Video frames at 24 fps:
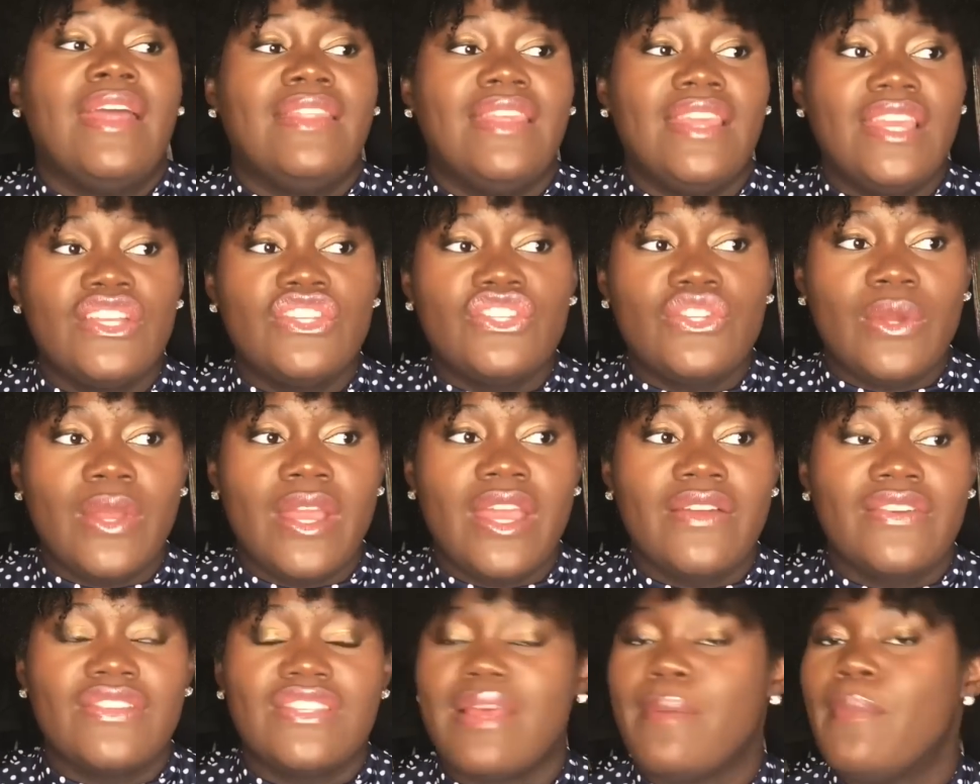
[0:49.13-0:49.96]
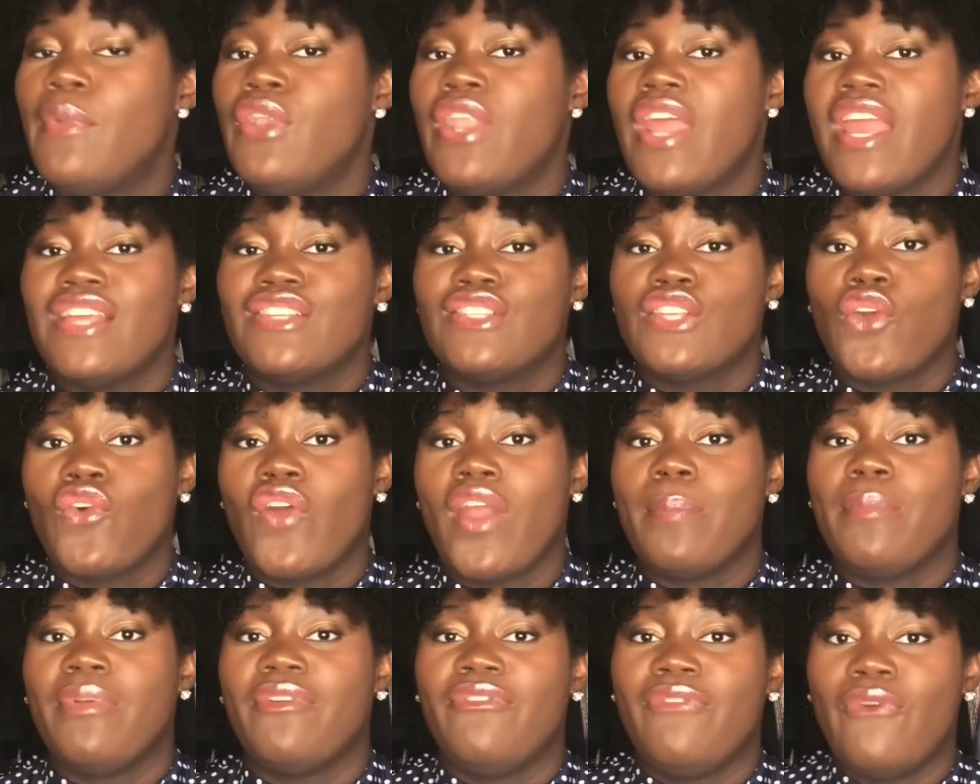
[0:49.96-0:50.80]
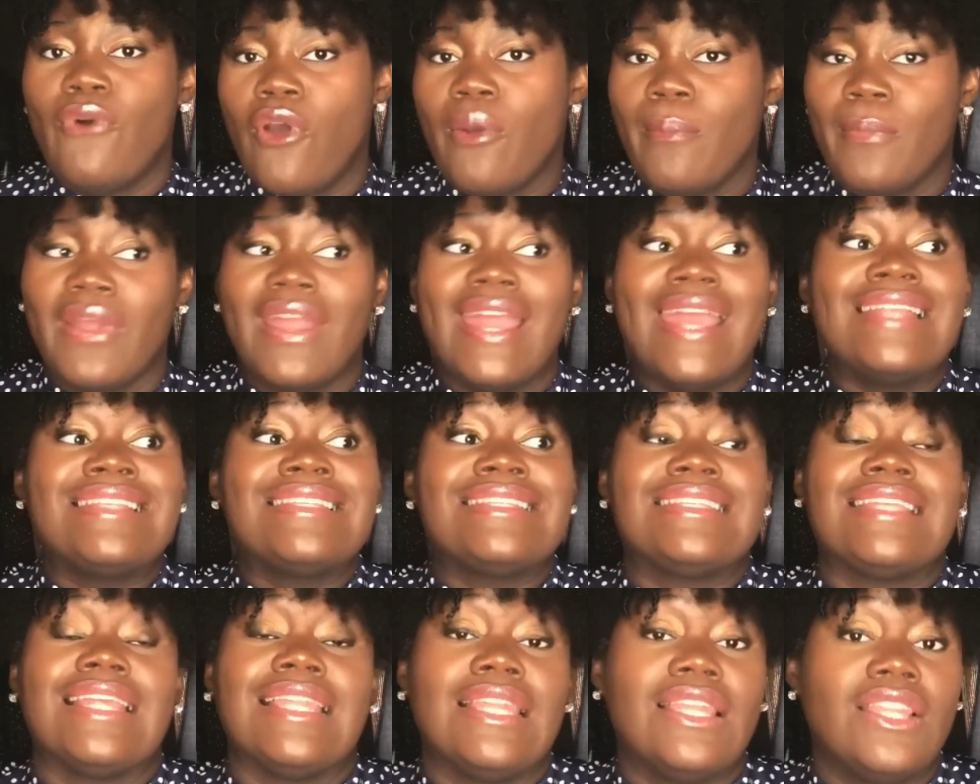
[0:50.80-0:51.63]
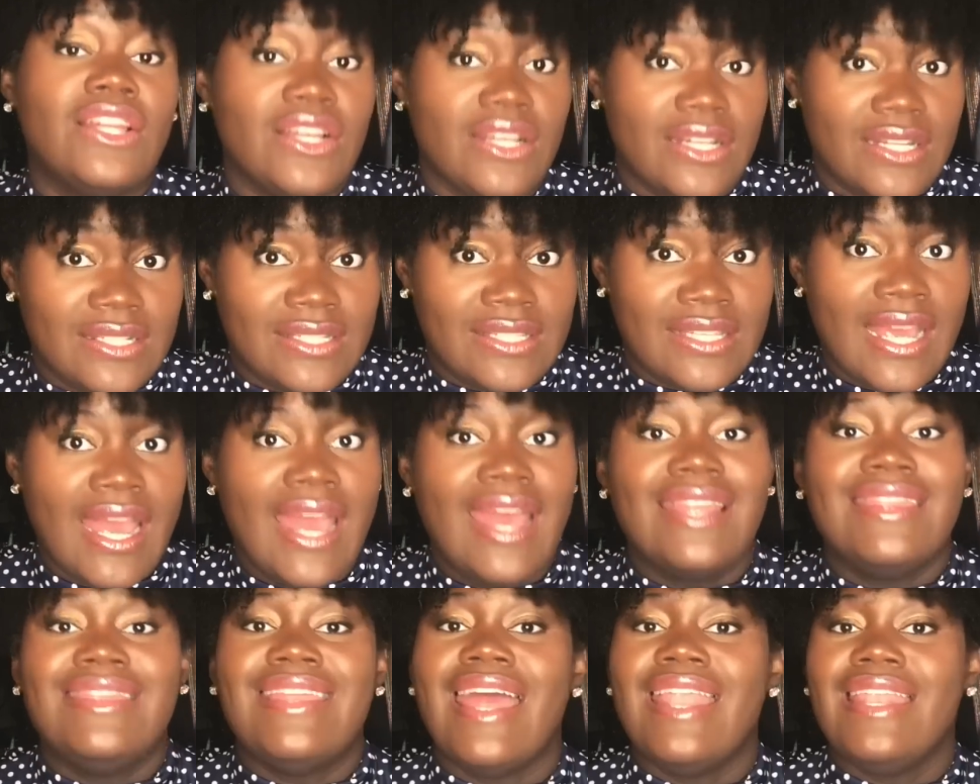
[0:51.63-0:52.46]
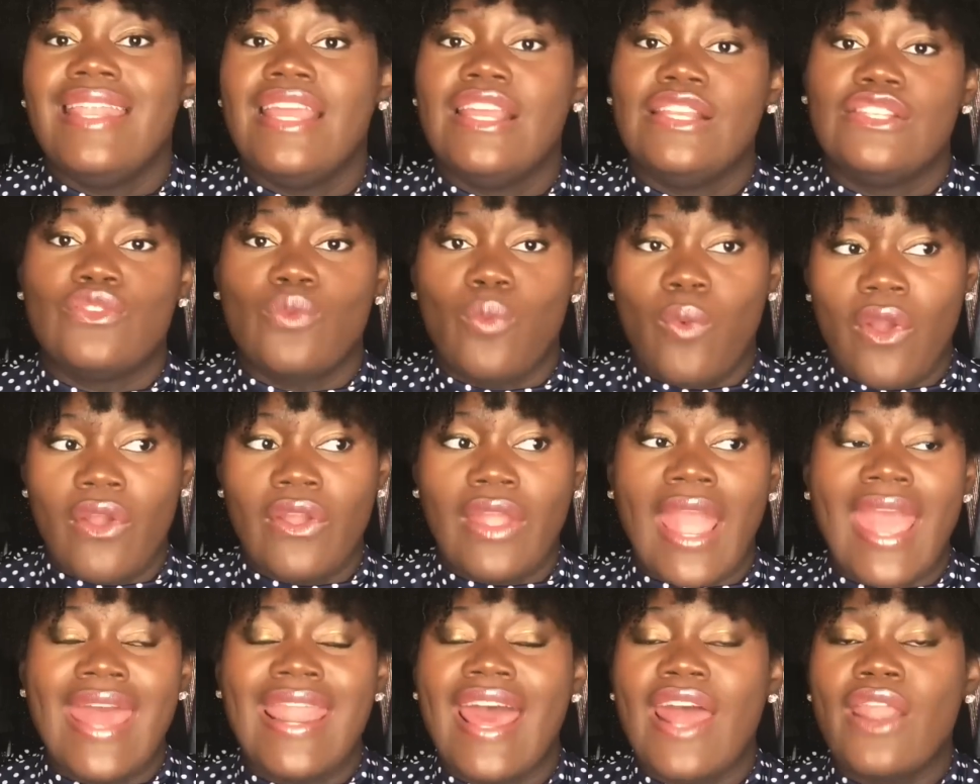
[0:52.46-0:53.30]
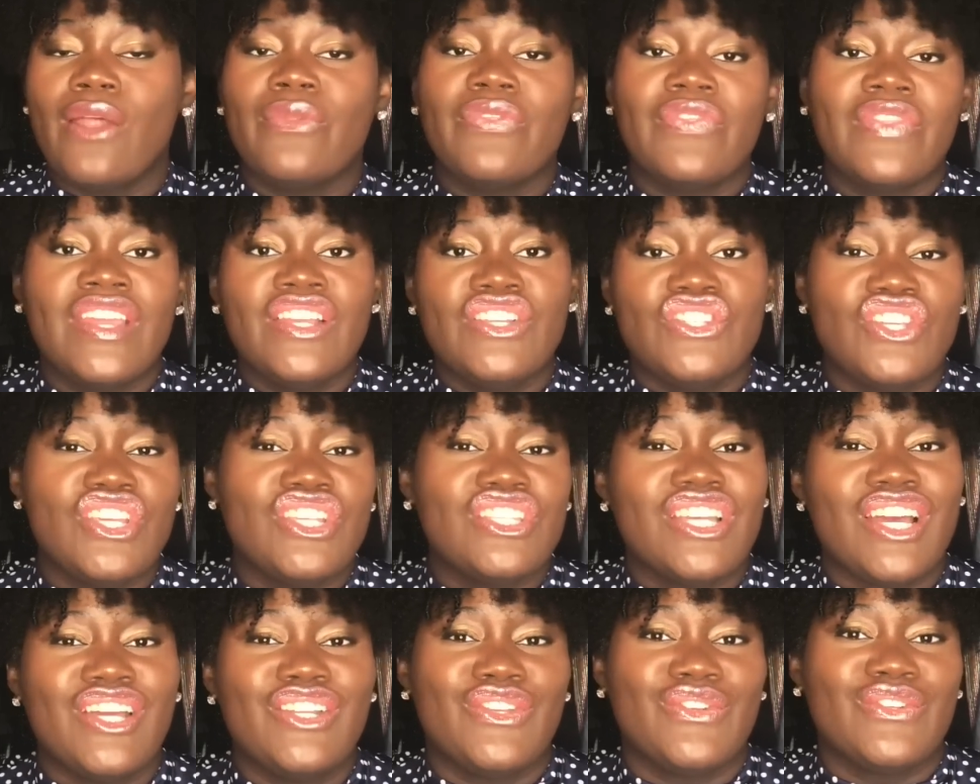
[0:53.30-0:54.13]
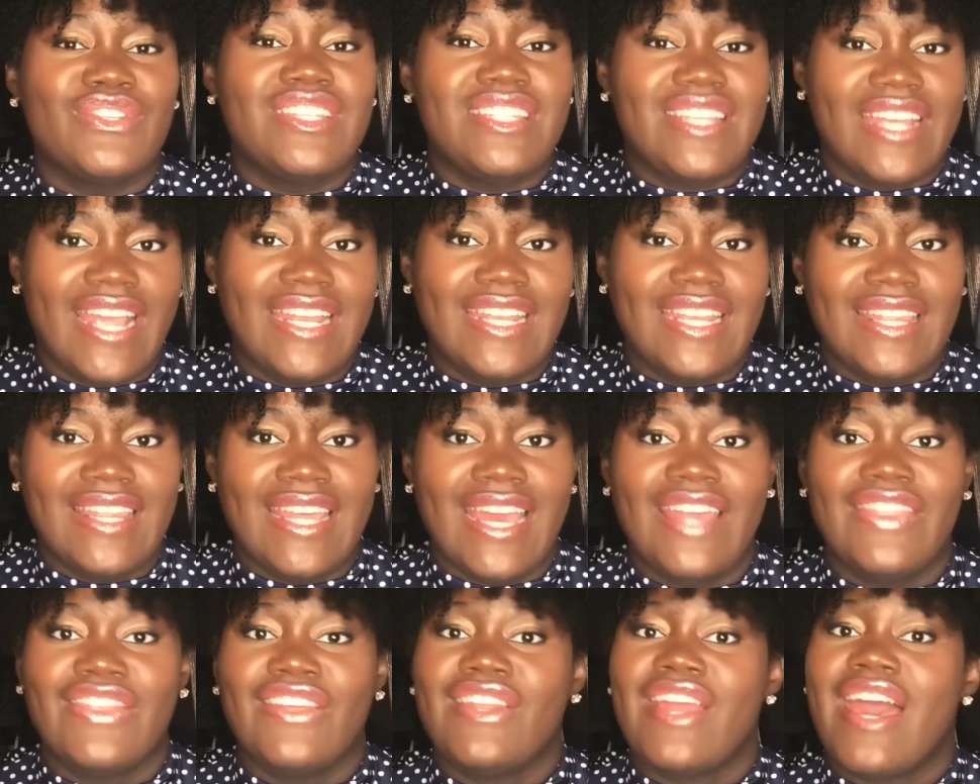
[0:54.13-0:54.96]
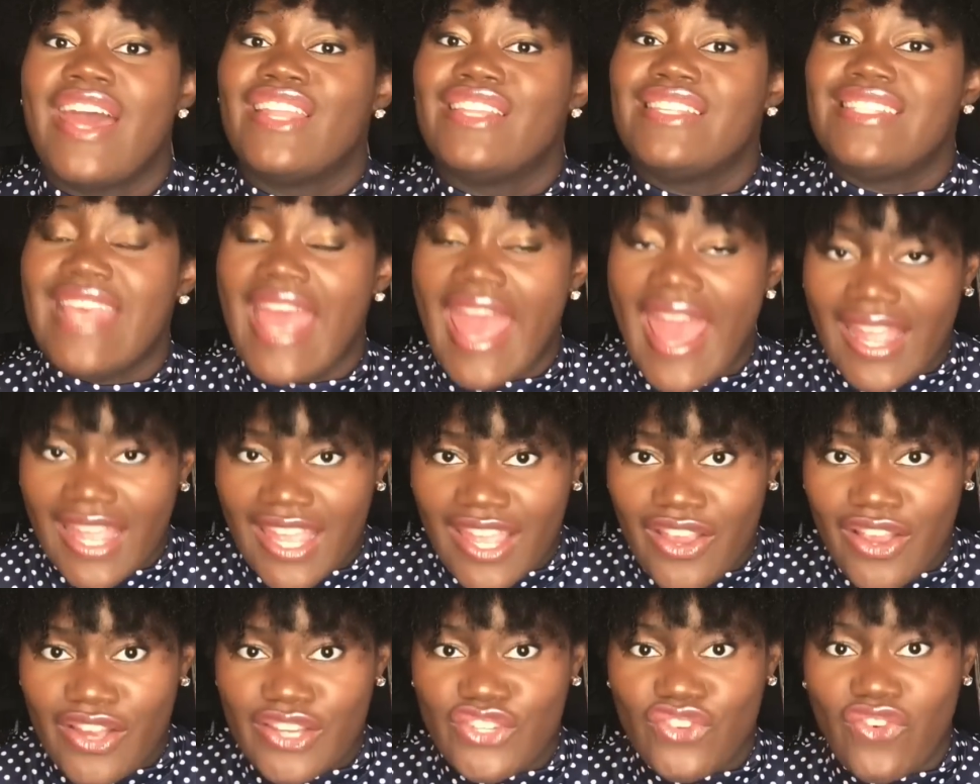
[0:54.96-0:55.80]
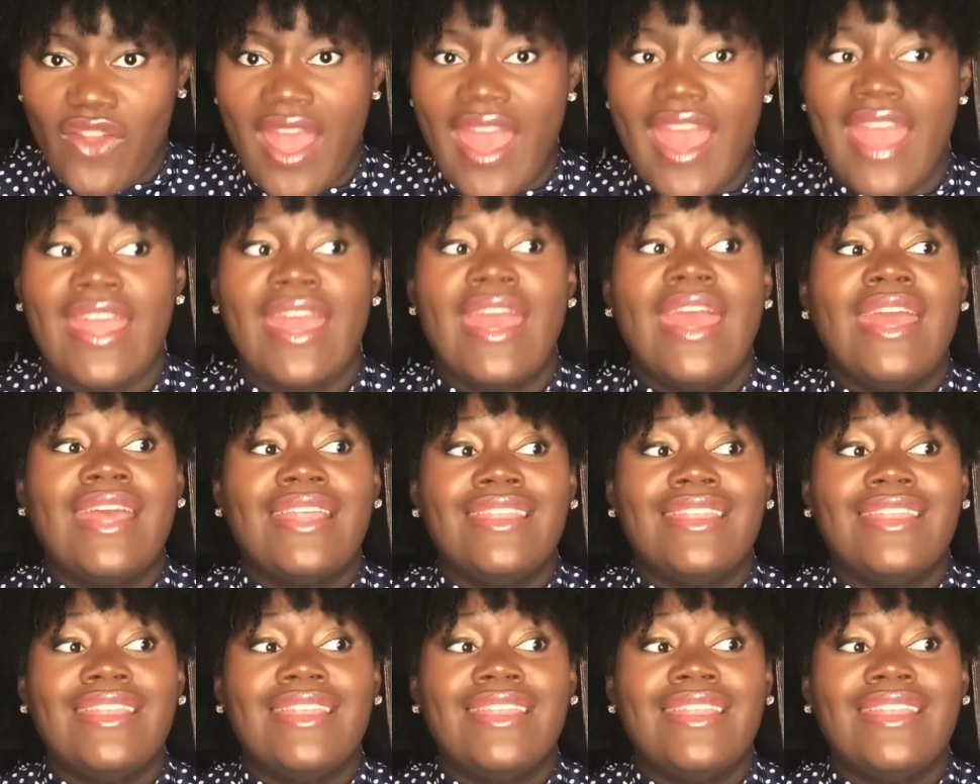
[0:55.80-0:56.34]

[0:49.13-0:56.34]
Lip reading: The issue here is that Monet is a great performer. It's the looks that needs work. And I don't think she's understanding that. They're not attacking her drag.